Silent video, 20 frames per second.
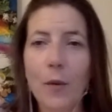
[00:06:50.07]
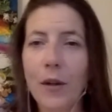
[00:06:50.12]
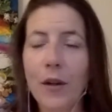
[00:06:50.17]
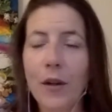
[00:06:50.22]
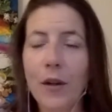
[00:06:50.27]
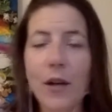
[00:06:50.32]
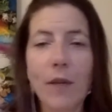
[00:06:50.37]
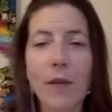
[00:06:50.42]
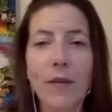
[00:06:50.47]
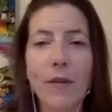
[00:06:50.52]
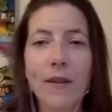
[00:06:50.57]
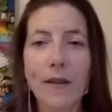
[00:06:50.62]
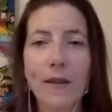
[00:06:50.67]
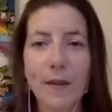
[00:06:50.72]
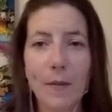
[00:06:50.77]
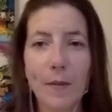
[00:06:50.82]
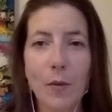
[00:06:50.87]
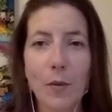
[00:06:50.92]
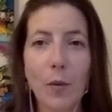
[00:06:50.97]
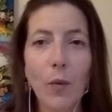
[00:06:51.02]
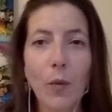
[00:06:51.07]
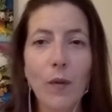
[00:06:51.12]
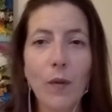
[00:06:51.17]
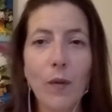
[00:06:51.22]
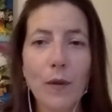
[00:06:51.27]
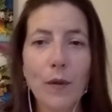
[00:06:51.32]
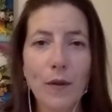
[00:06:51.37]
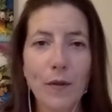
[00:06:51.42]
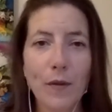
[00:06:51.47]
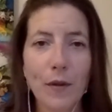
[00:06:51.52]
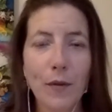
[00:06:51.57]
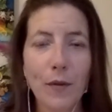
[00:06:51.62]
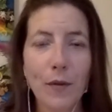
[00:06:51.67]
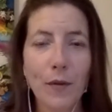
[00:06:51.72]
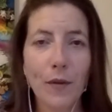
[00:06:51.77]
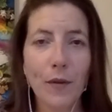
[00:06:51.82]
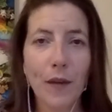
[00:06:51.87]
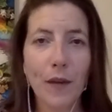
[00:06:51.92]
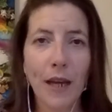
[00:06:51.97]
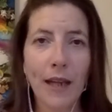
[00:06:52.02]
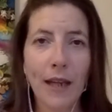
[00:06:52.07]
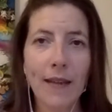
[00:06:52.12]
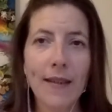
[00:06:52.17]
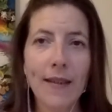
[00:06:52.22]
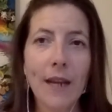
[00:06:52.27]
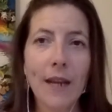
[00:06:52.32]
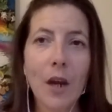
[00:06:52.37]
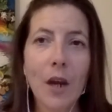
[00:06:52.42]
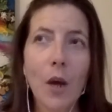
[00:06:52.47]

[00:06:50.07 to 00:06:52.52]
our nervous system, all sorts of different things,